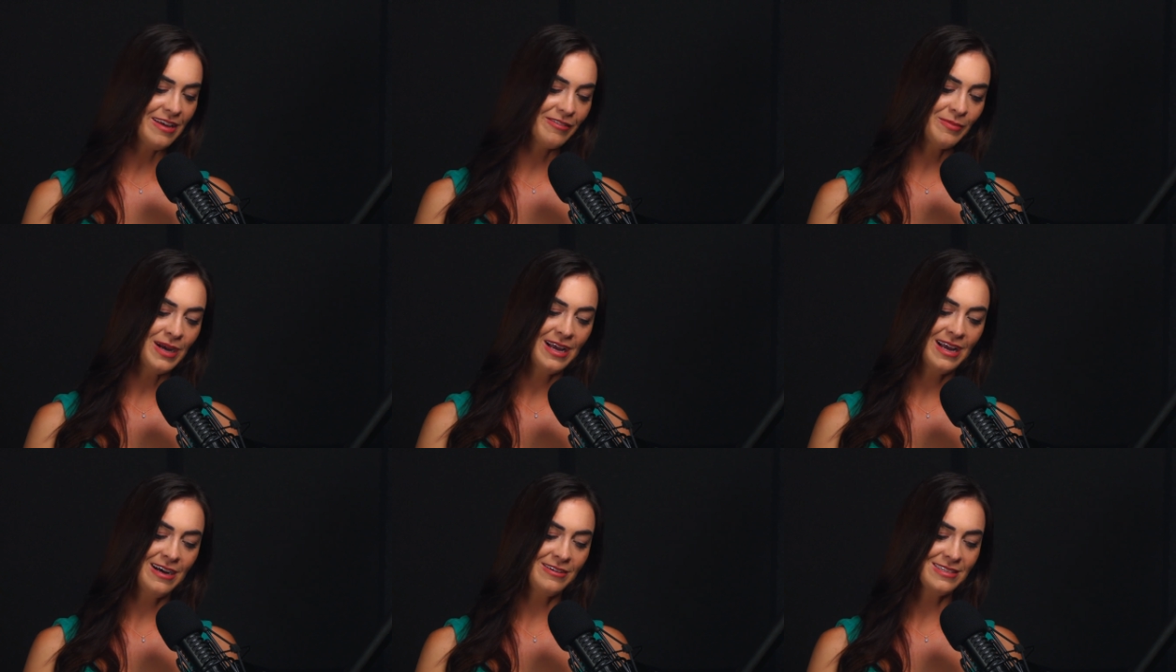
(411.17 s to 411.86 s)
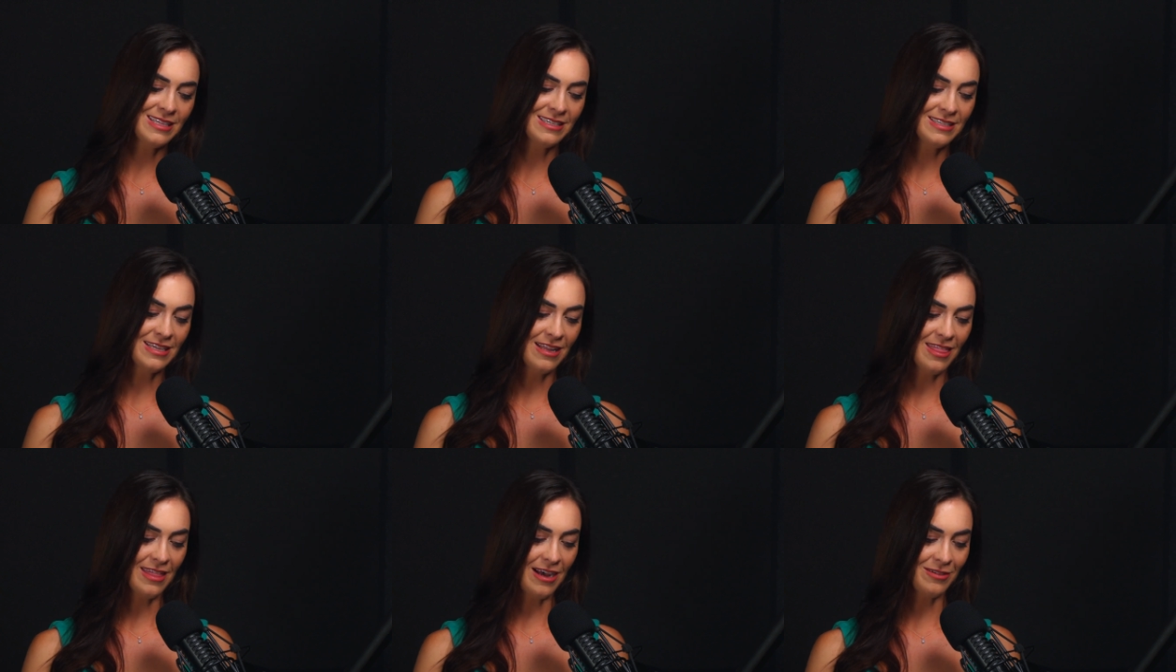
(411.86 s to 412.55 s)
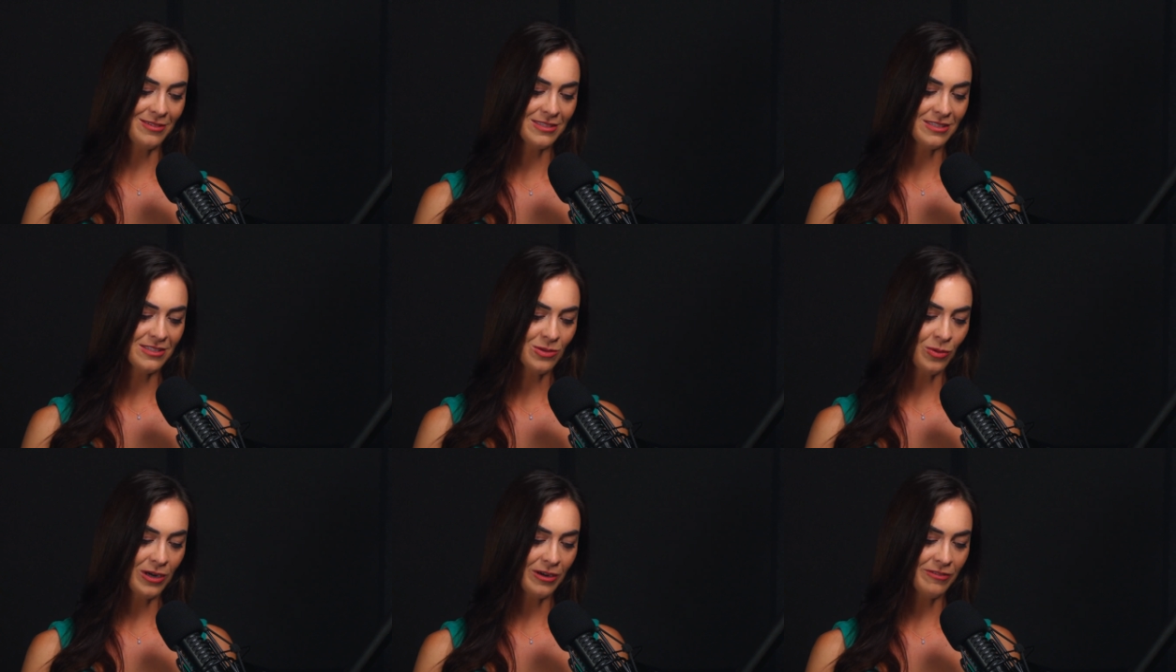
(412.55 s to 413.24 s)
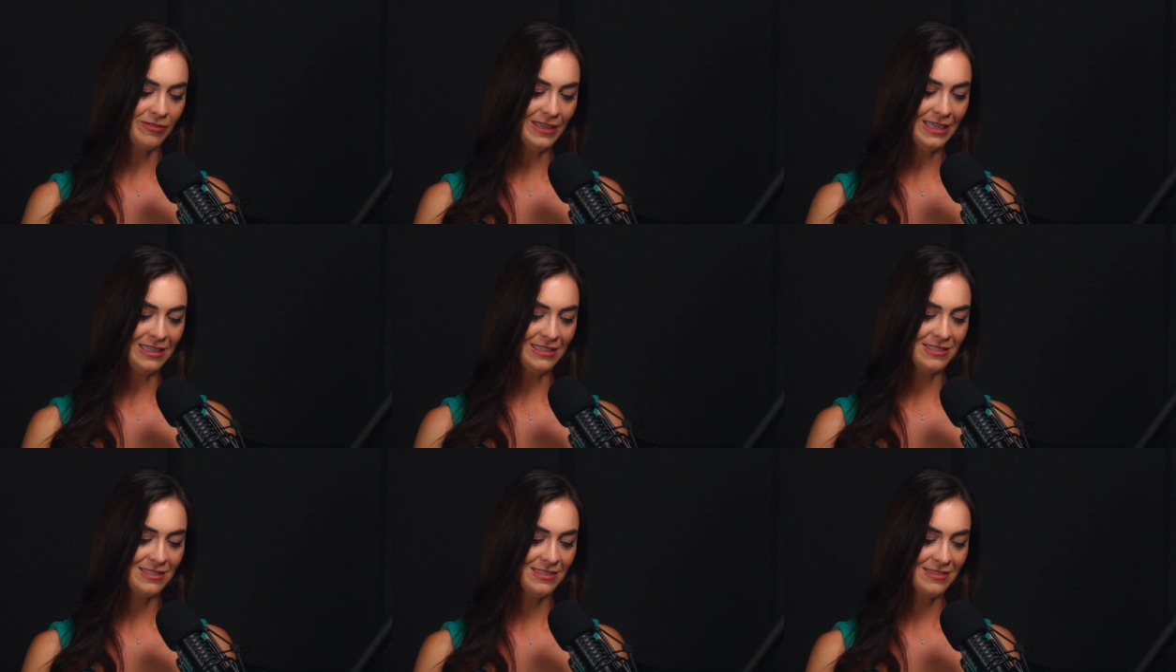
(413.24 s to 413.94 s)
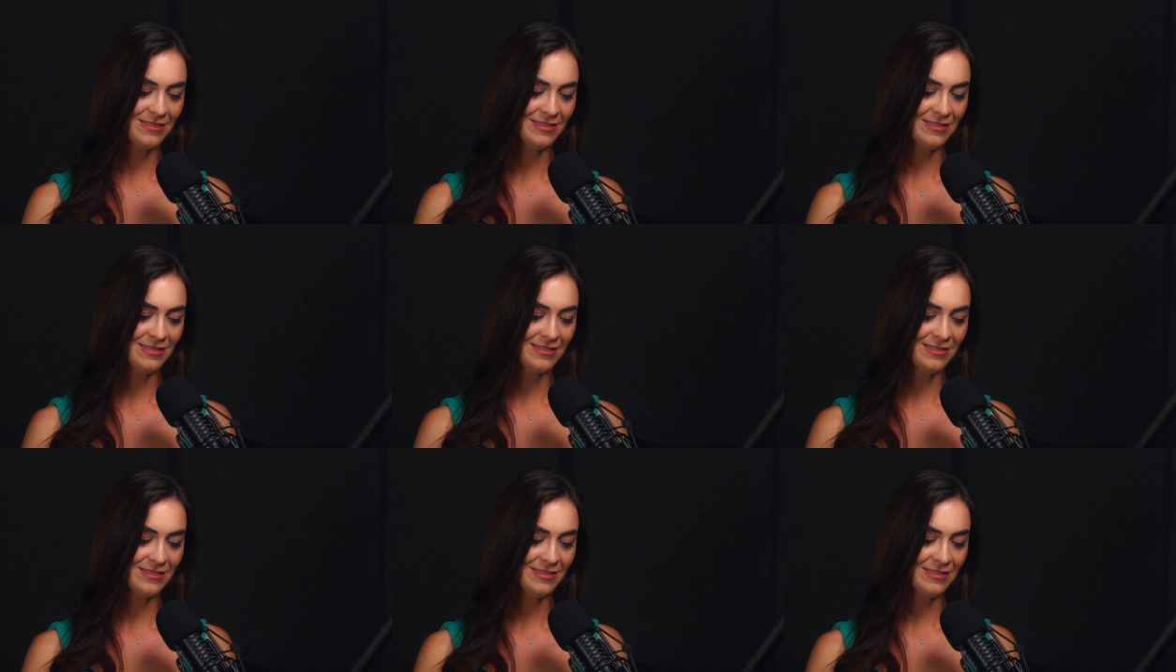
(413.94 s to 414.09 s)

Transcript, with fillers: never buy a house less than a thousand square feet.